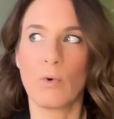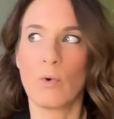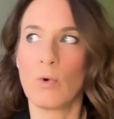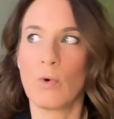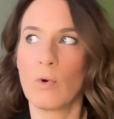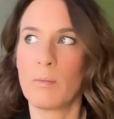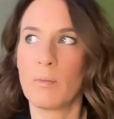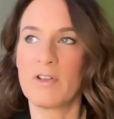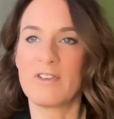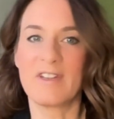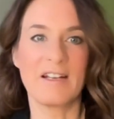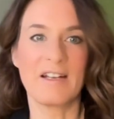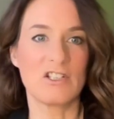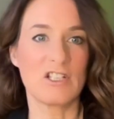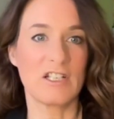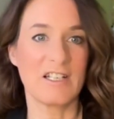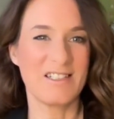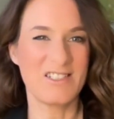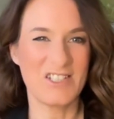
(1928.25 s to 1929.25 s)
or
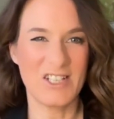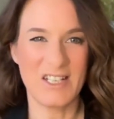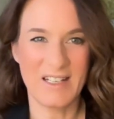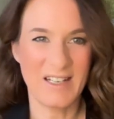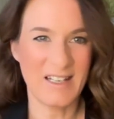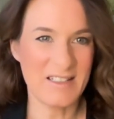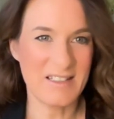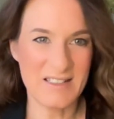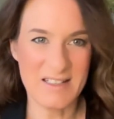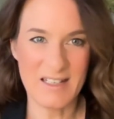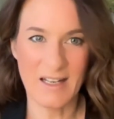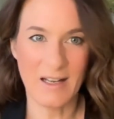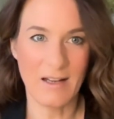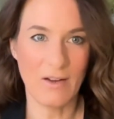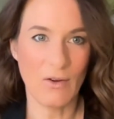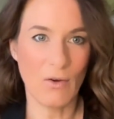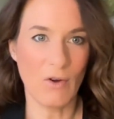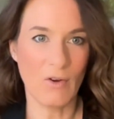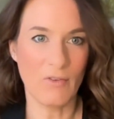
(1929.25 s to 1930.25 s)
potentially gene
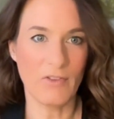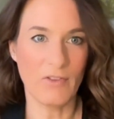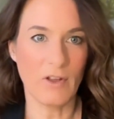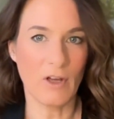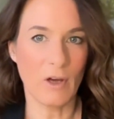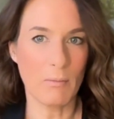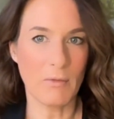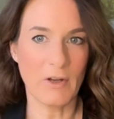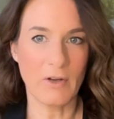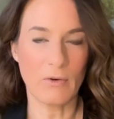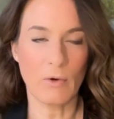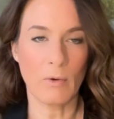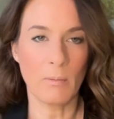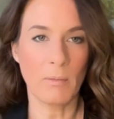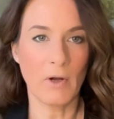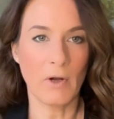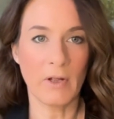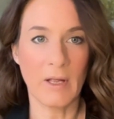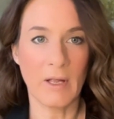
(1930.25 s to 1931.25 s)
editing of the gut
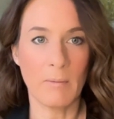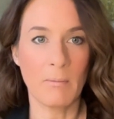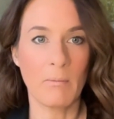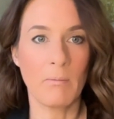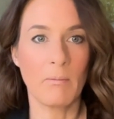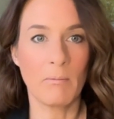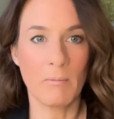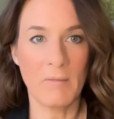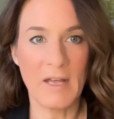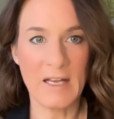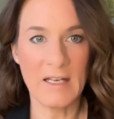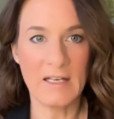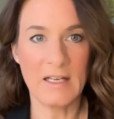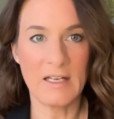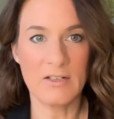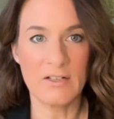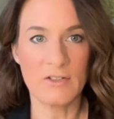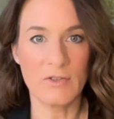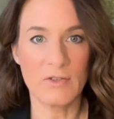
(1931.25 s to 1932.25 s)
microbiome may
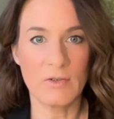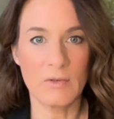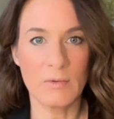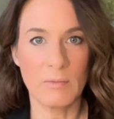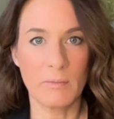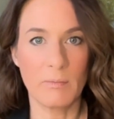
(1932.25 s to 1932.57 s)
need to